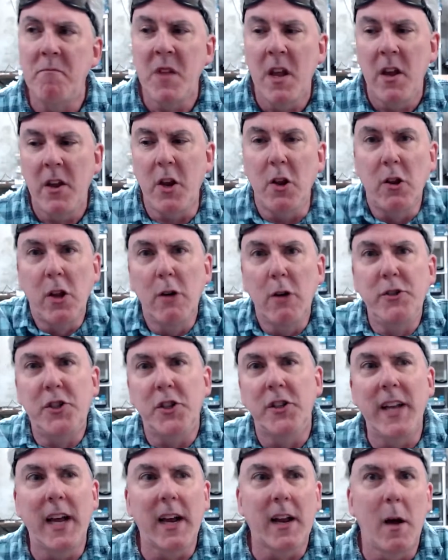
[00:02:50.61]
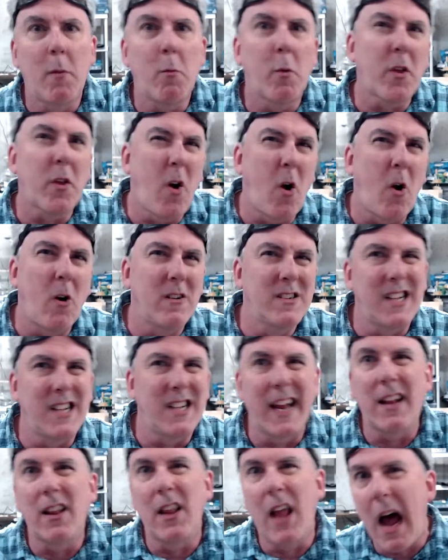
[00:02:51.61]
you load your deck up with cards
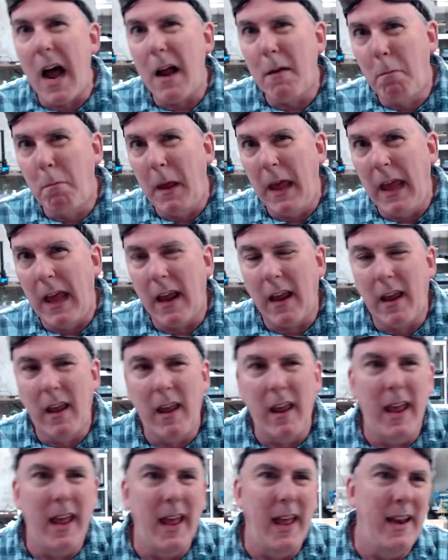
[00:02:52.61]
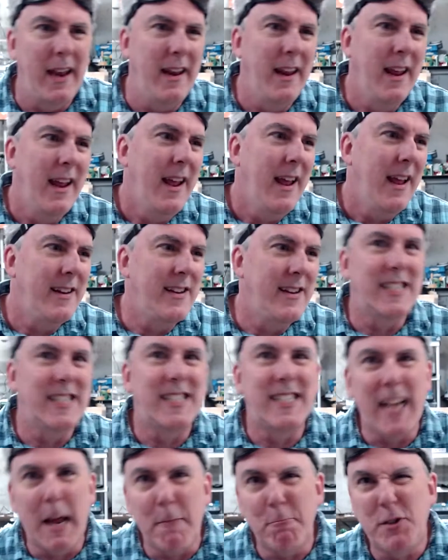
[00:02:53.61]
like lockpick and
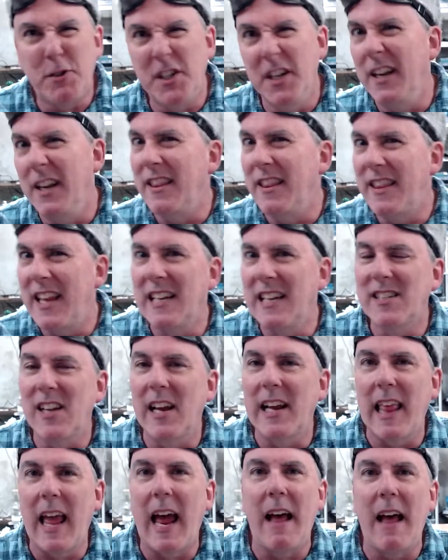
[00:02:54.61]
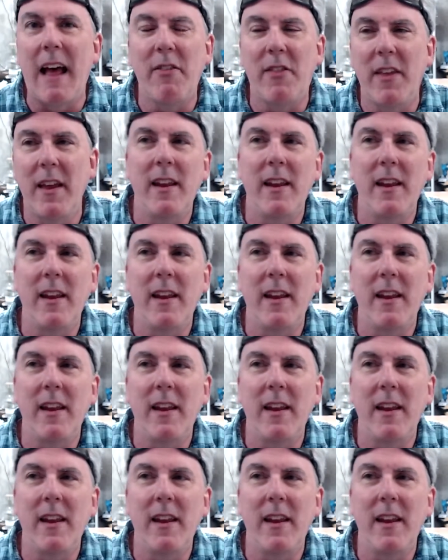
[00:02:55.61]
deception and things like that